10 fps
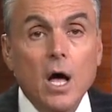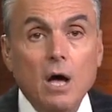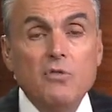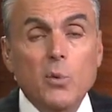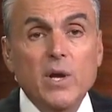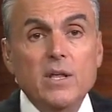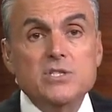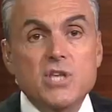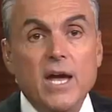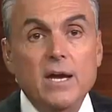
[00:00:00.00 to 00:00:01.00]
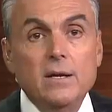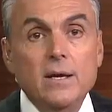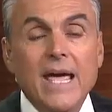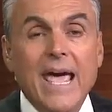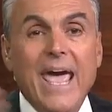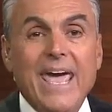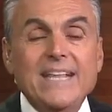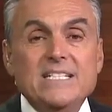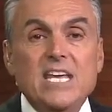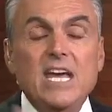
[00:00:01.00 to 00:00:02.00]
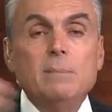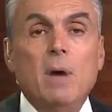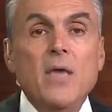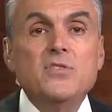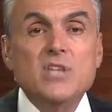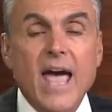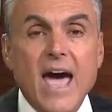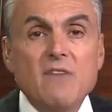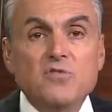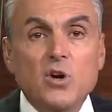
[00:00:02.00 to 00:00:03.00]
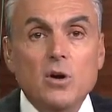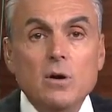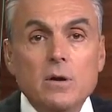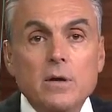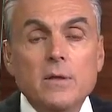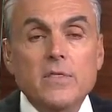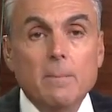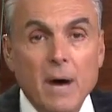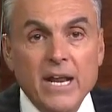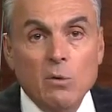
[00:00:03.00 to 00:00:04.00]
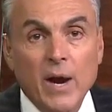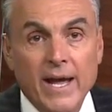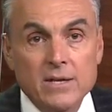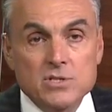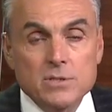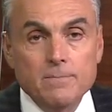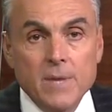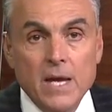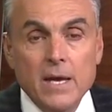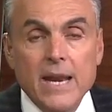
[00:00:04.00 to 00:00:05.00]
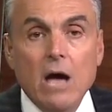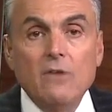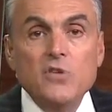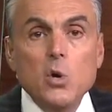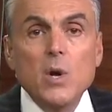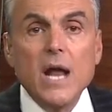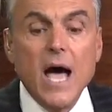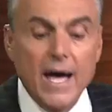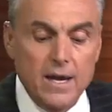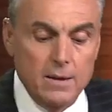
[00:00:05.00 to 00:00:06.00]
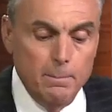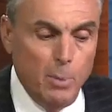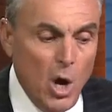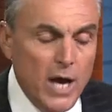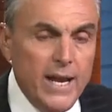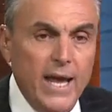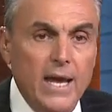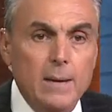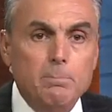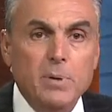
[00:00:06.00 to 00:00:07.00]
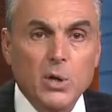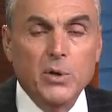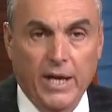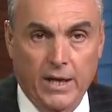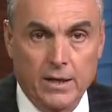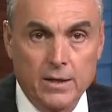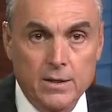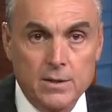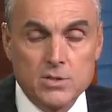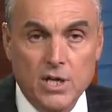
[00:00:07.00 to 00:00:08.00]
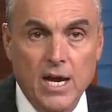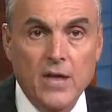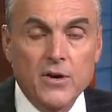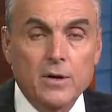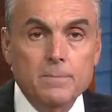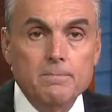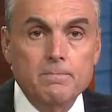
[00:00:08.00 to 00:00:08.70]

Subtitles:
of the real estate 18 months after the money raise. Now, if you and I bought a building together